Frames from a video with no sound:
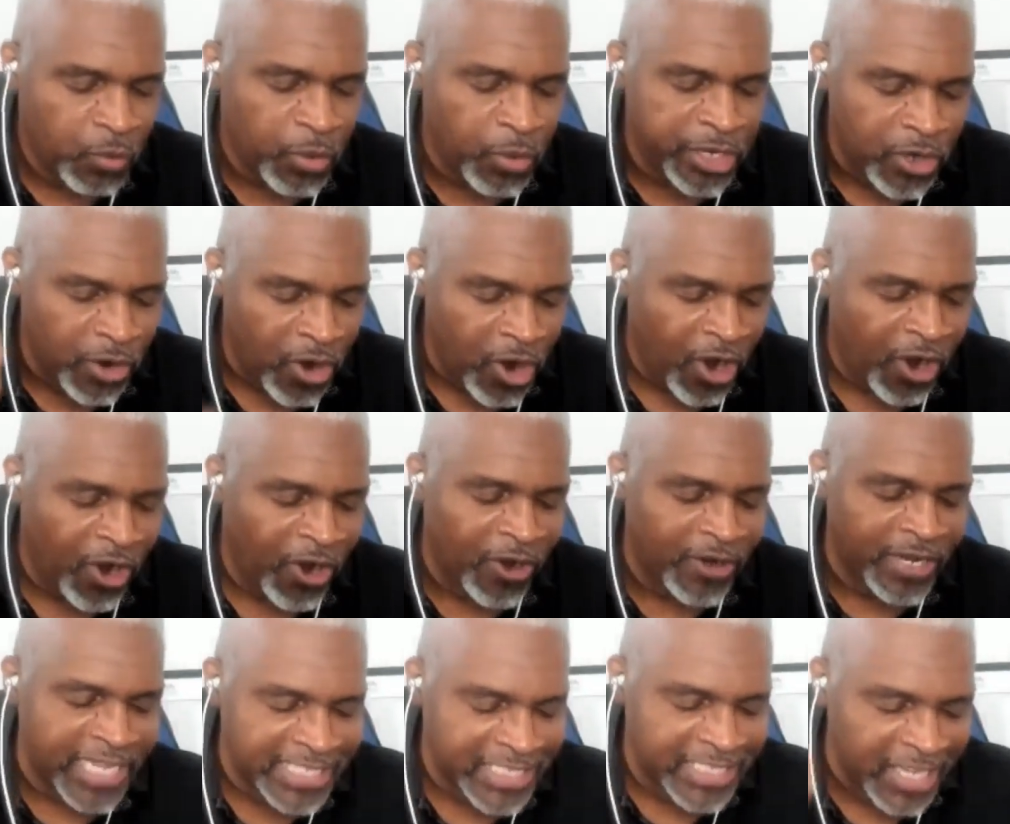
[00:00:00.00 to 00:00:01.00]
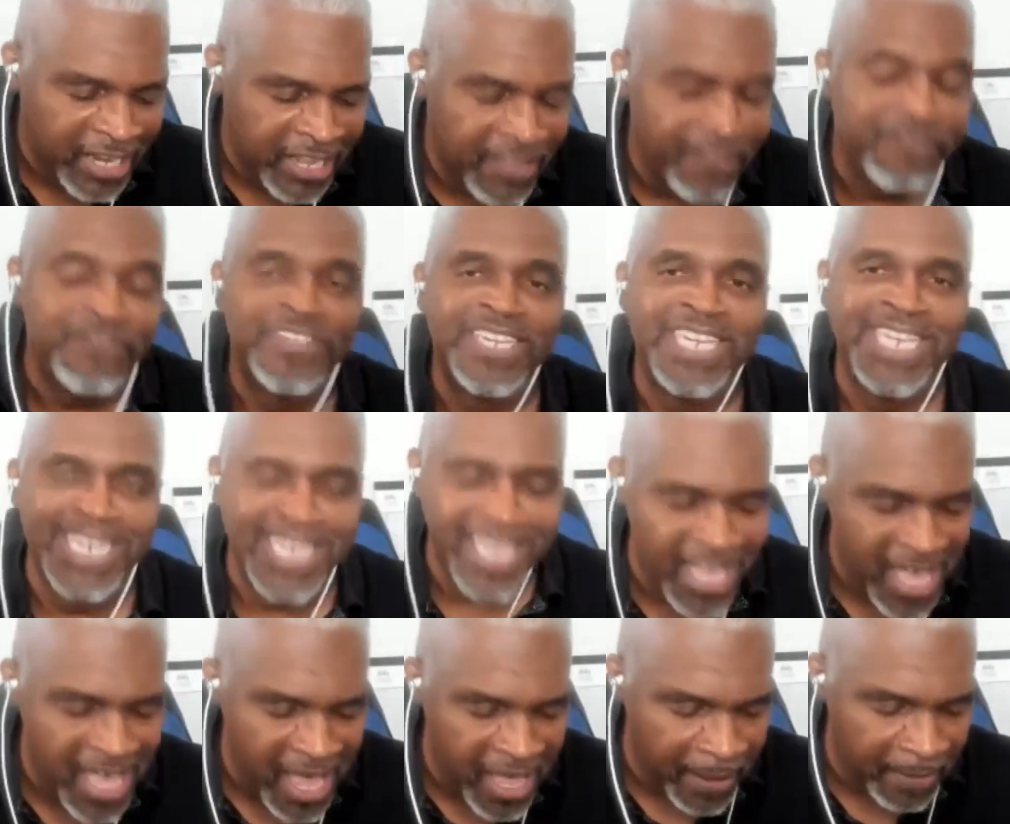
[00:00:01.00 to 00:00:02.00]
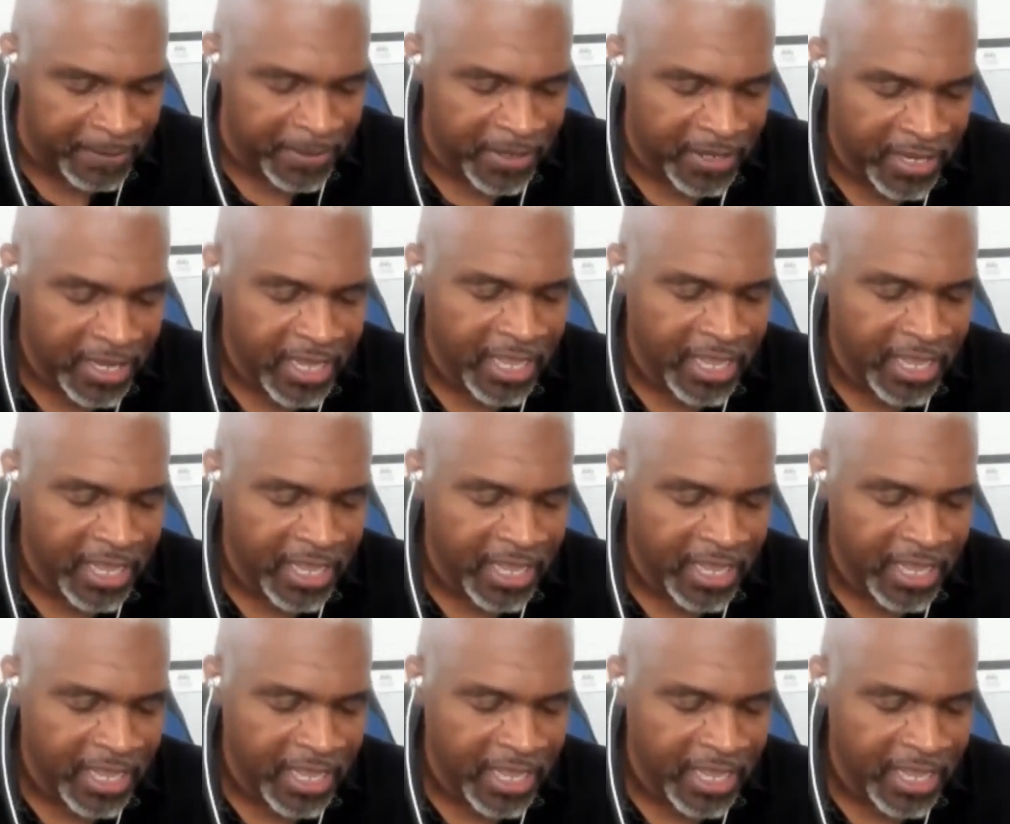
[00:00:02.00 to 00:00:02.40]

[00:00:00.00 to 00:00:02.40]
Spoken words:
When your heart is lifted up